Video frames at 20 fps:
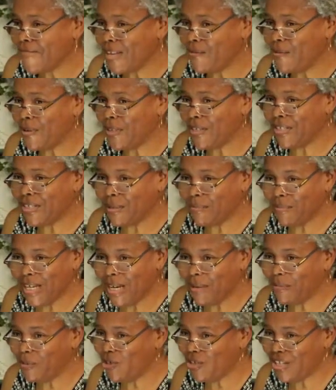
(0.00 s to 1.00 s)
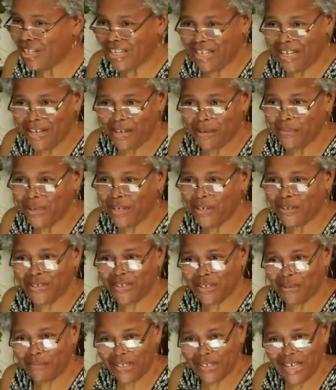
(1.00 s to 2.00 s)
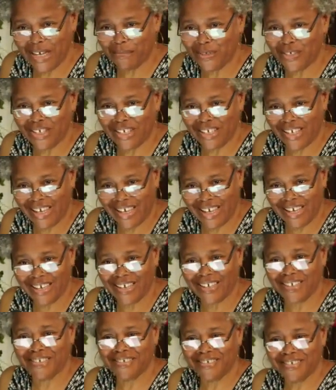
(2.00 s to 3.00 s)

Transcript: whether sometimes you can hear me or sometimes you can't,